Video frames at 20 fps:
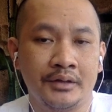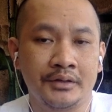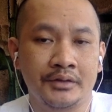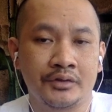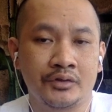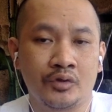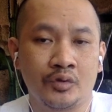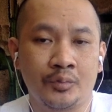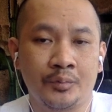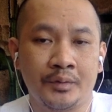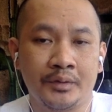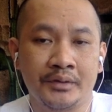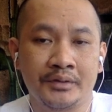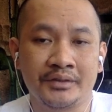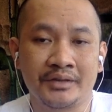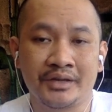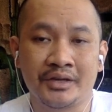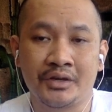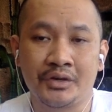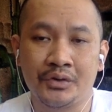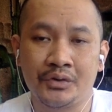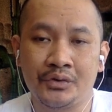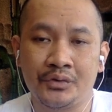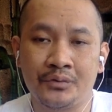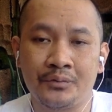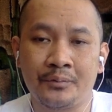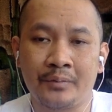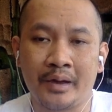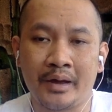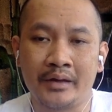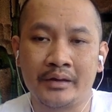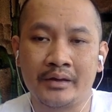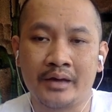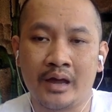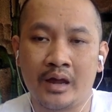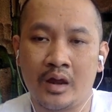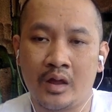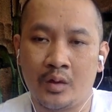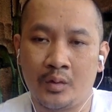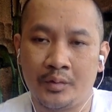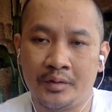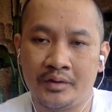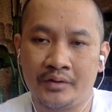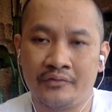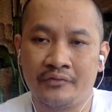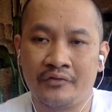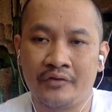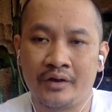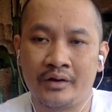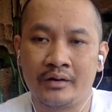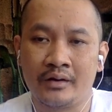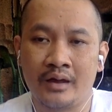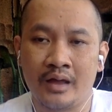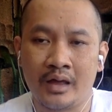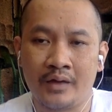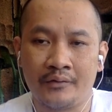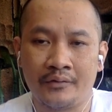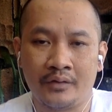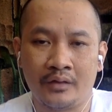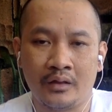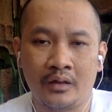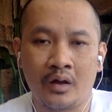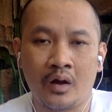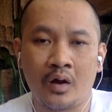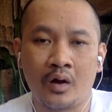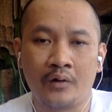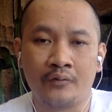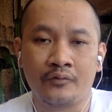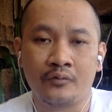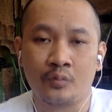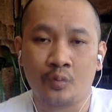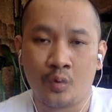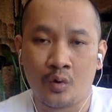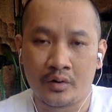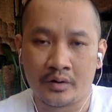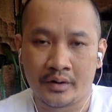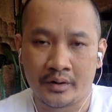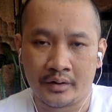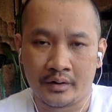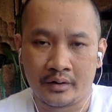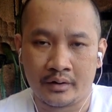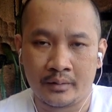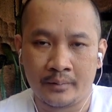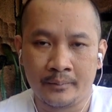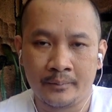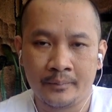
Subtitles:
is to be secured by allowing very level of worker